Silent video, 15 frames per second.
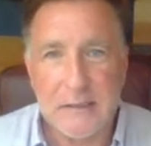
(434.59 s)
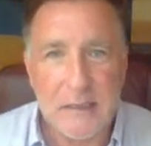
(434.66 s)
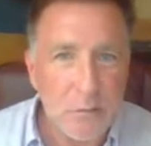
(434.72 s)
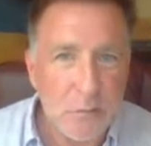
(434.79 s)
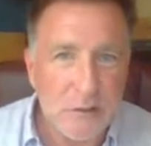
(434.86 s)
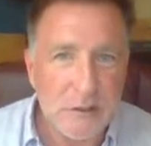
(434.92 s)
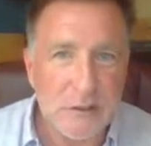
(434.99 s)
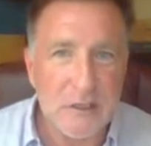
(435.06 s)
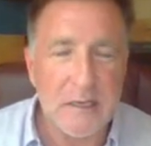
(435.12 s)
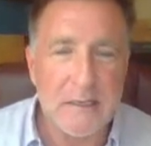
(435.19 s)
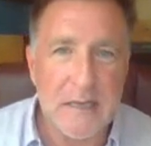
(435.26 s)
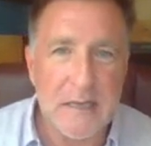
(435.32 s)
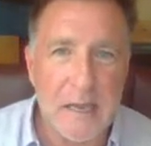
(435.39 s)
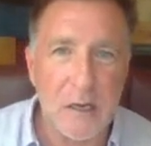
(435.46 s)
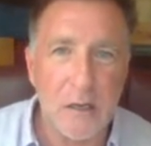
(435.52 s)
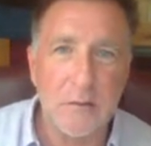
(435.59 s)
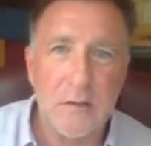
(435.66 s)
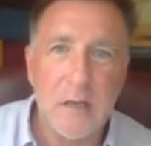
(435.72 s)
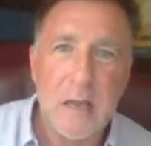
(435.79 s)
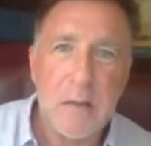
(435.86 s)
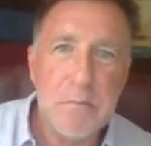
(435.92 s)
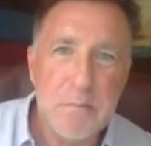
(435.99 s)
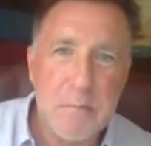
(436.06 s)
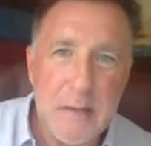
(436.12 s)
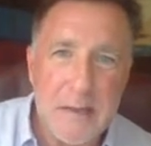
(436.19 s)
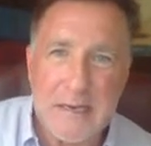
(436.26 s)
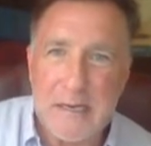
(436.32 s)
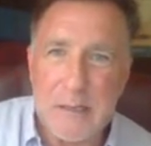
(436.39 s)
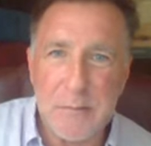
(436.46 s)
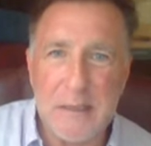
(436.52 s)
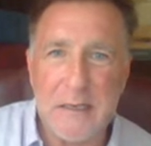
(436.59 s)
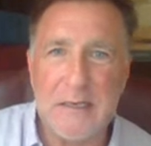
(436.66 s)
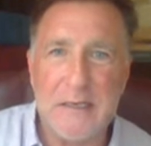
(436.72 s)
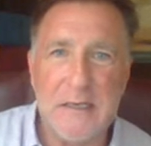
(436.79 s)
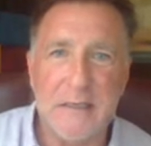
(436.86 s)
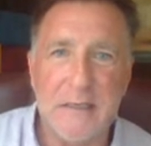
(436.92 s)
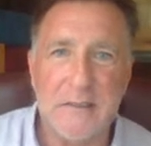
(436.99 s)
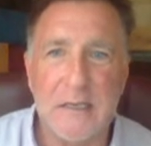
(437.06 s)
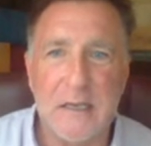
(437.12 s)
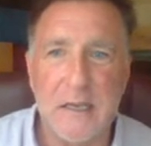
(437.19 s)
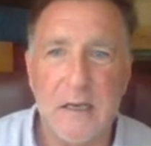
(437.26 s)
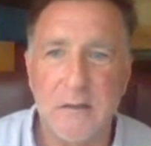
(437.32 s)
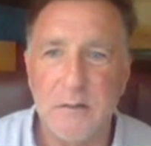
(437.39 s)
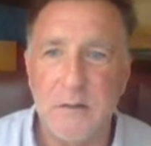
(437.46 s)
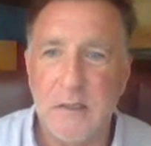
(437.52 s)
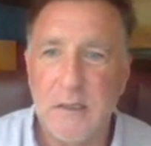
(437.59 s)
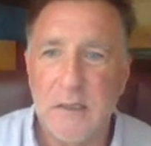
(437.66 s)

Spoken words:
that was shut down many, many years ago.